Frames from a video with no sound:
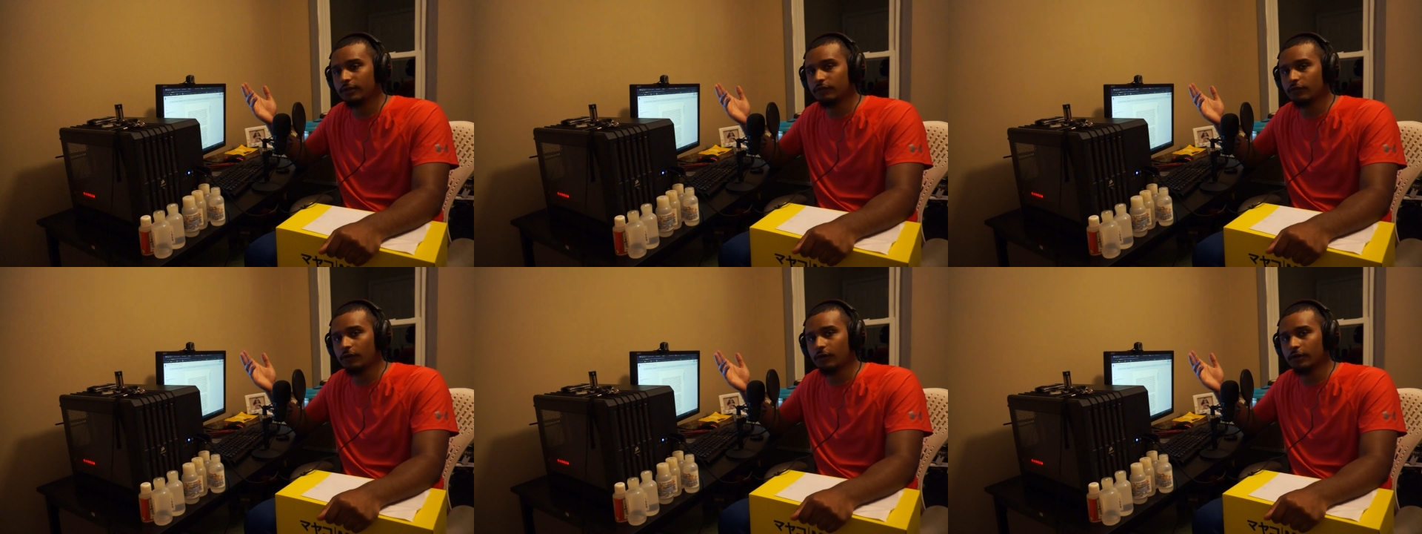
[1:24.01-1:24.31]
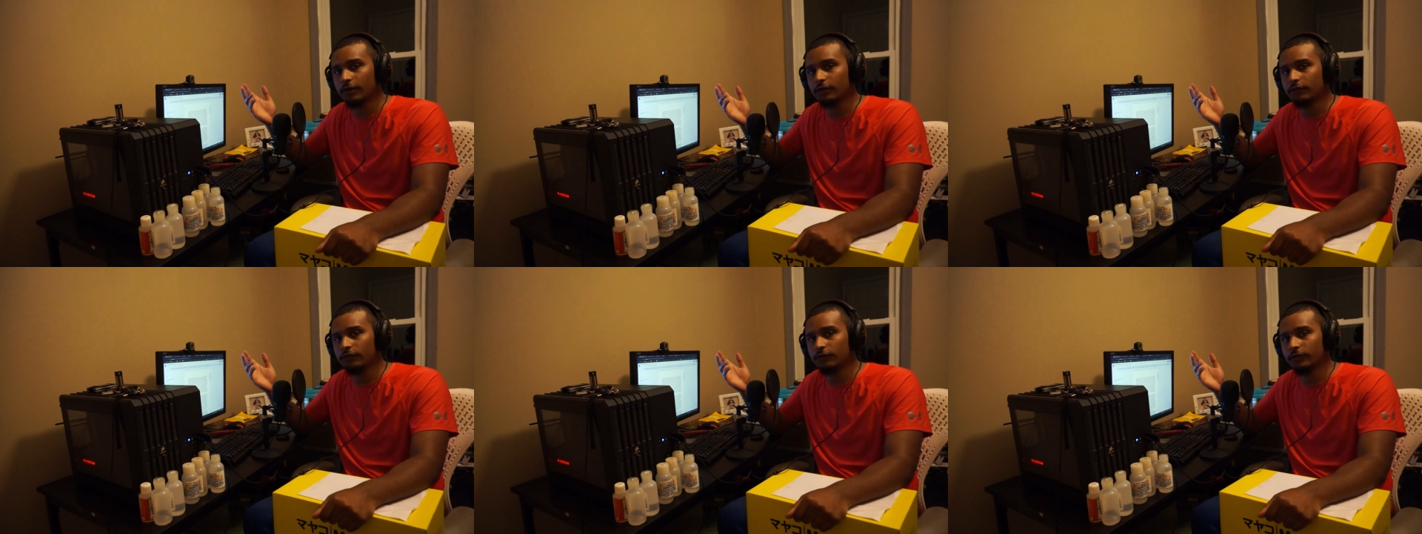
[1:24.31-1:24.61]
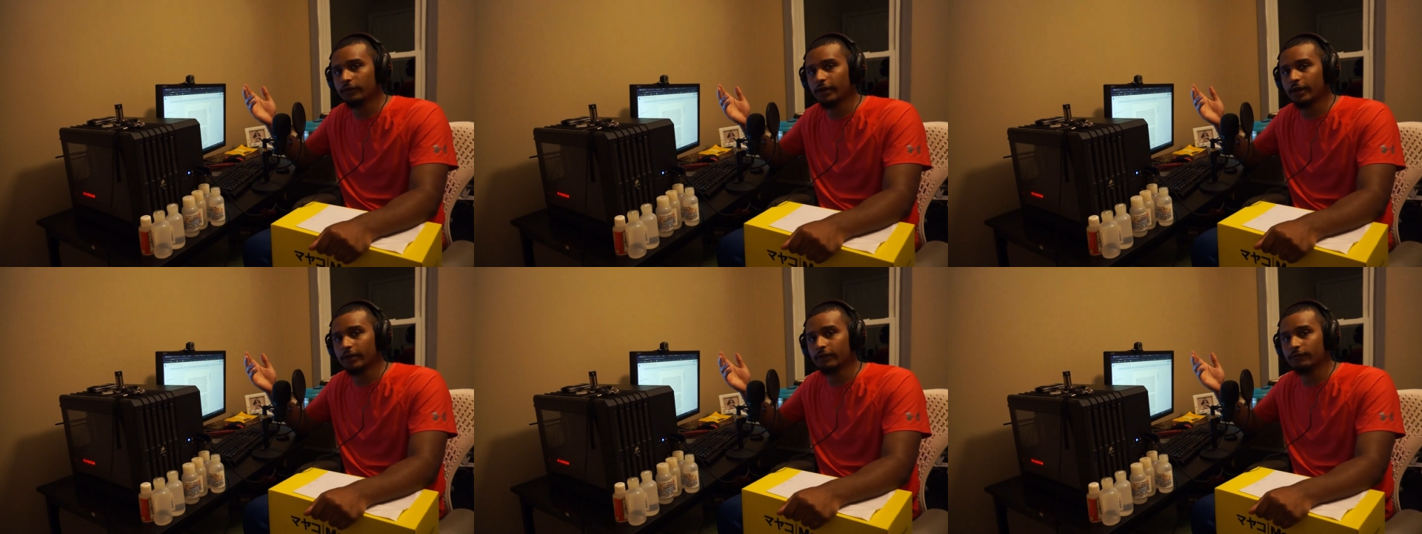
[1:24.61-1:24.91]
talking to
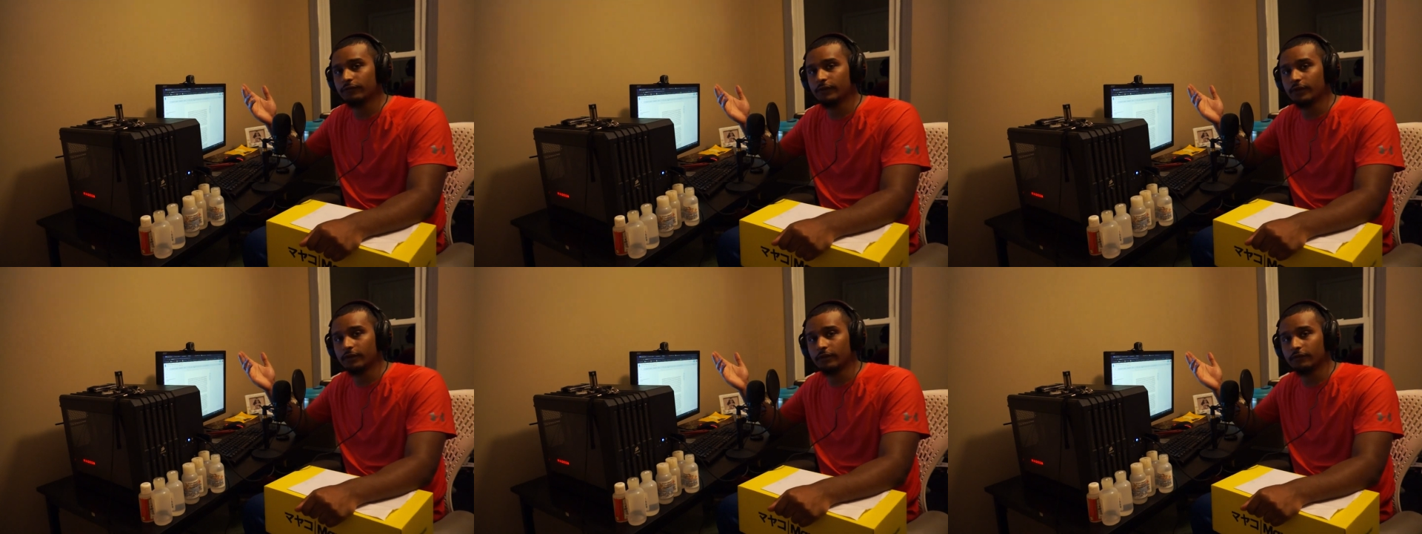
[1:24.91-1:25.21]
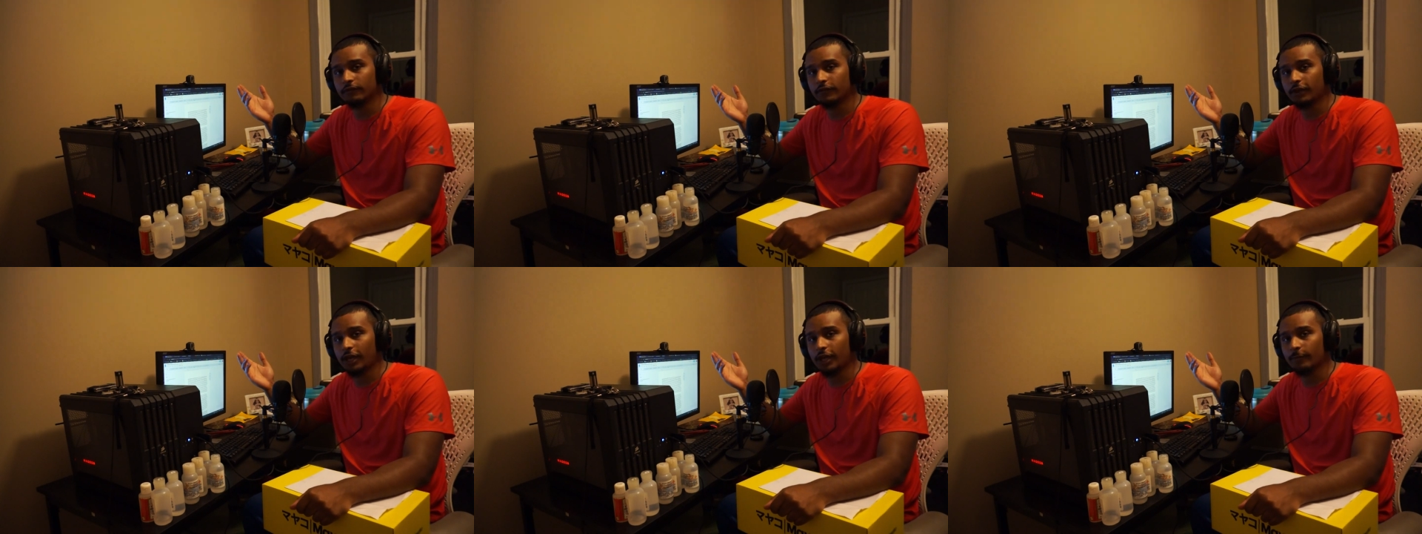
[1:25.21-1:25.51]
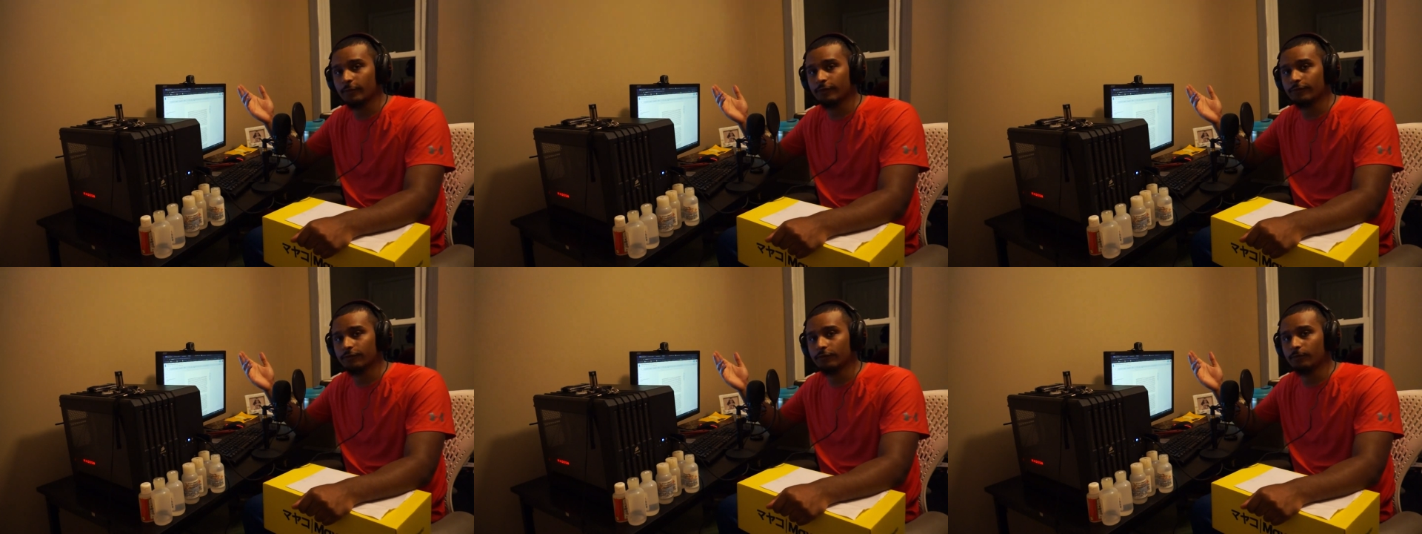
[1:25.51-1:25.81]
you guys via this
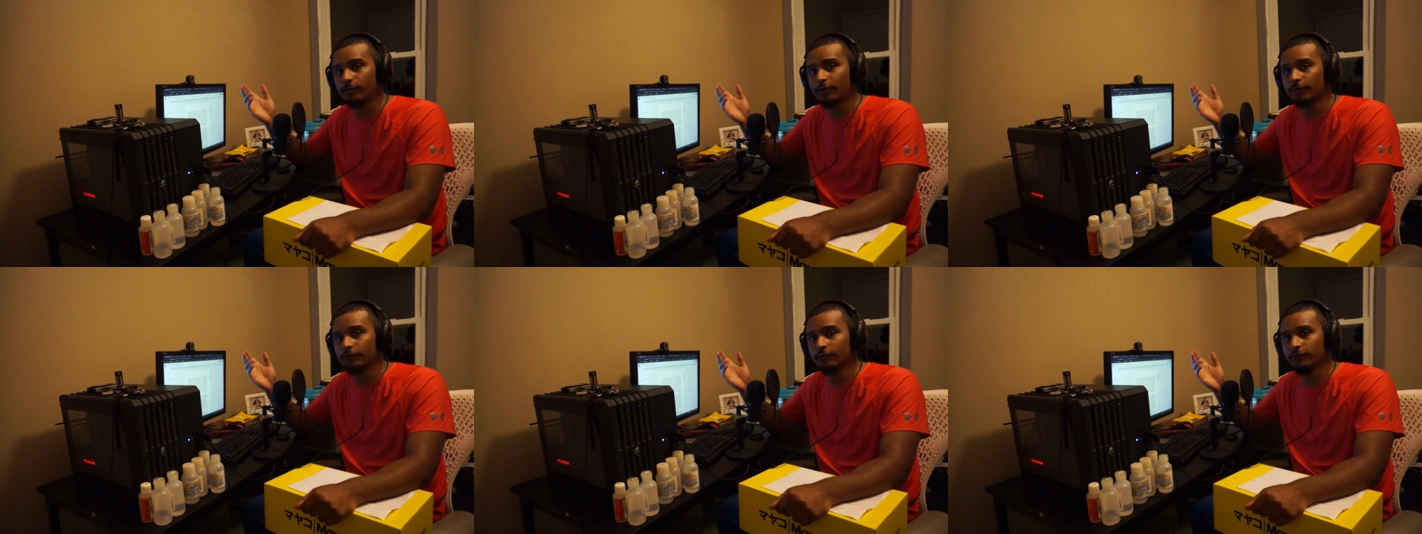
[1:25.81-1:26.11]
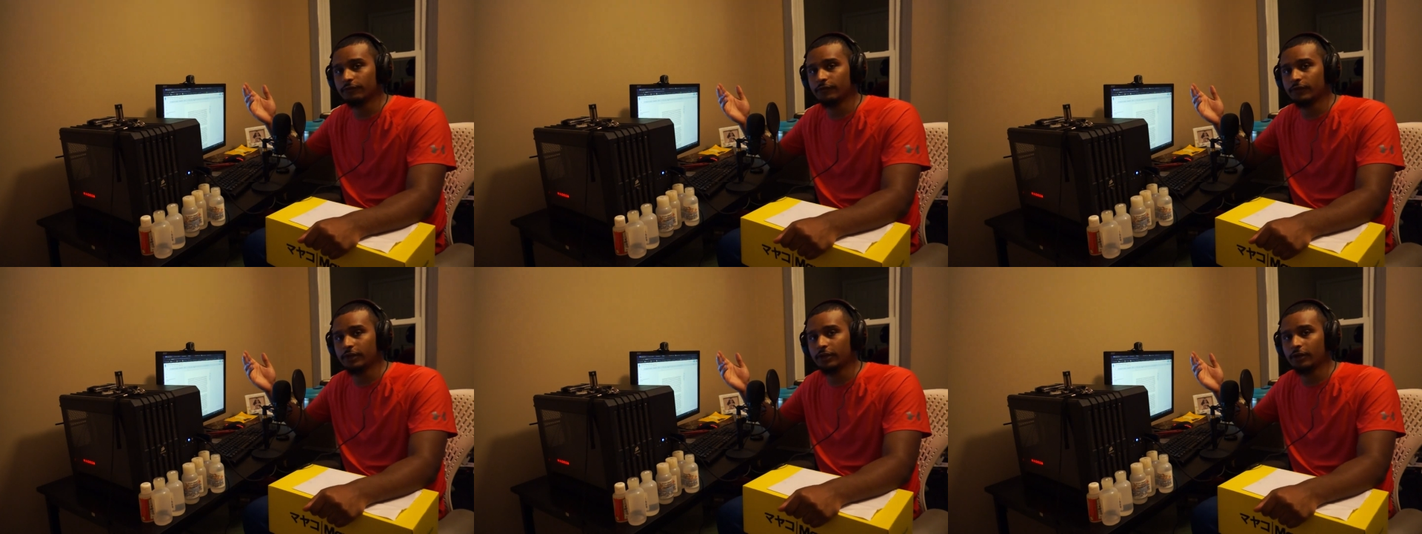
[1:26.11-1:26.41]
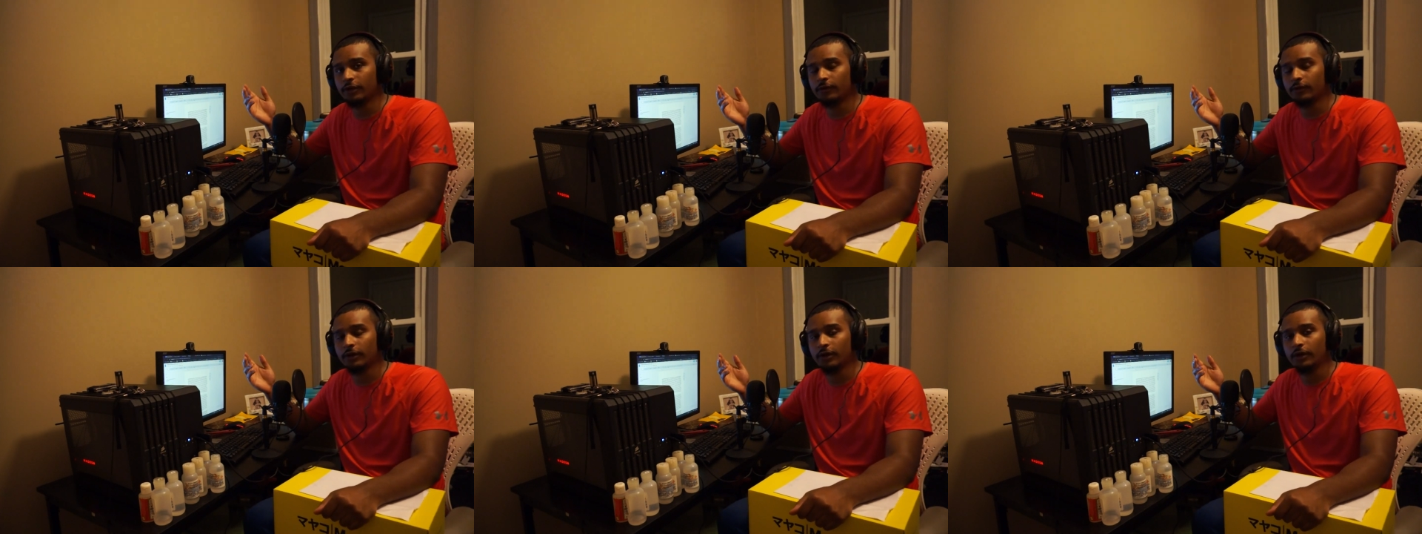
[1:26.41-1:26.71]
camera for most of the
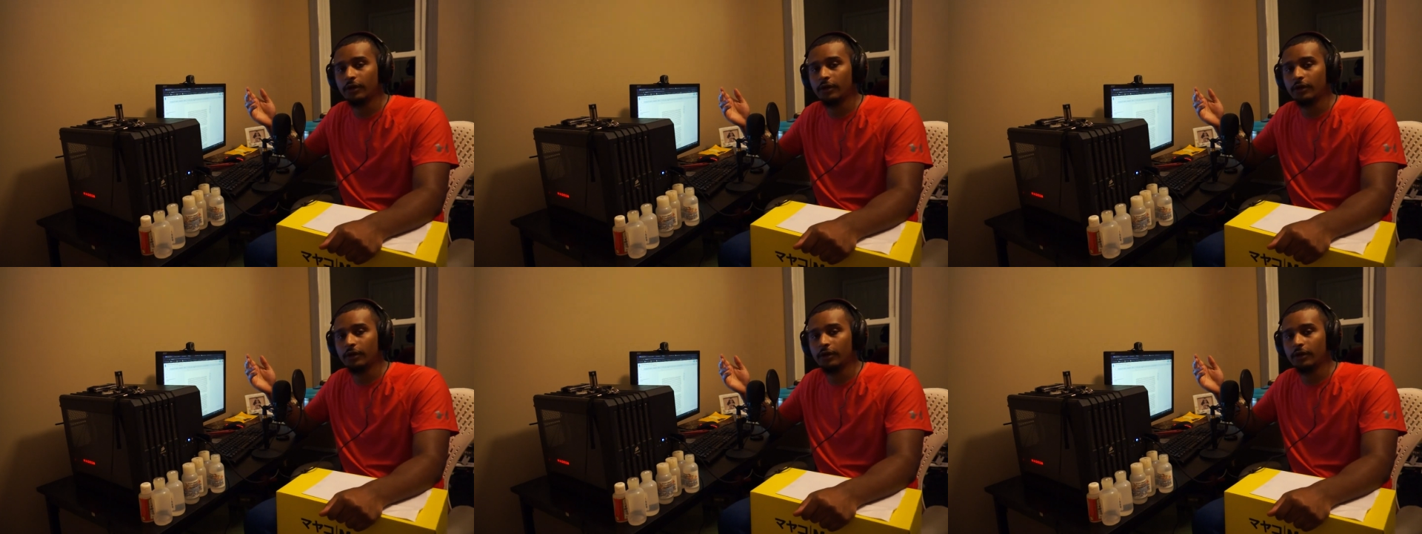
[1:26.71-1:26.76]
video,